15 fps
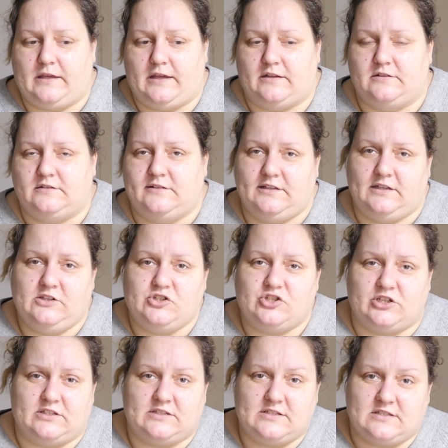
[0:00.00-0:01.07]
can
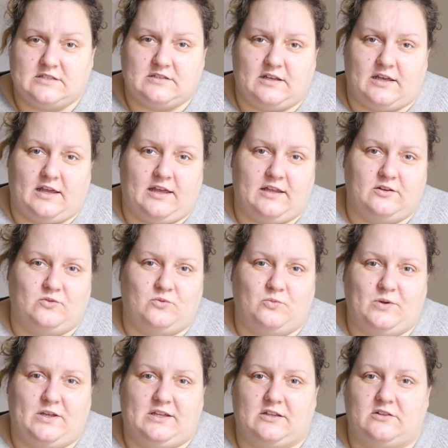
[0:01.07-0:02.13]
teach us,
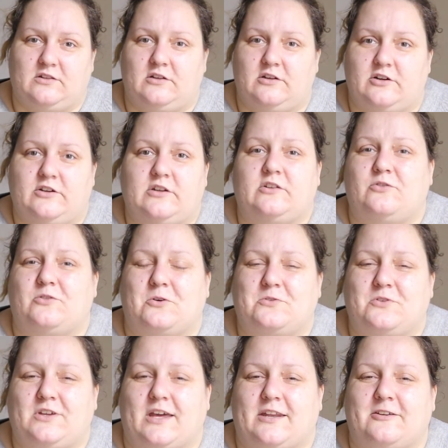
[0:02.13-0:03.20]
and we can learn and
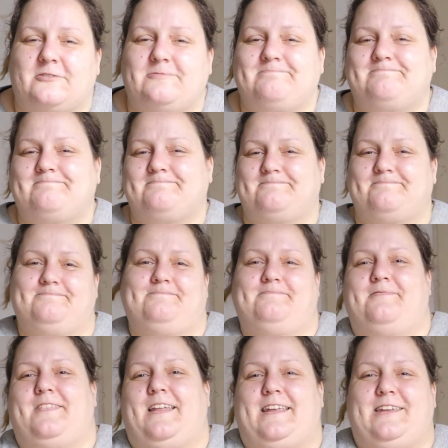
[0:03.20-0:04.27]
grow together.
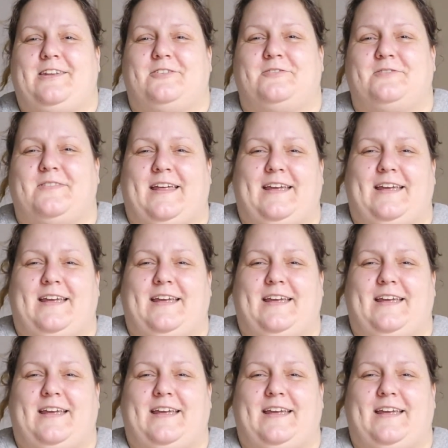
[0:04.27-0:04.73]
Thank you.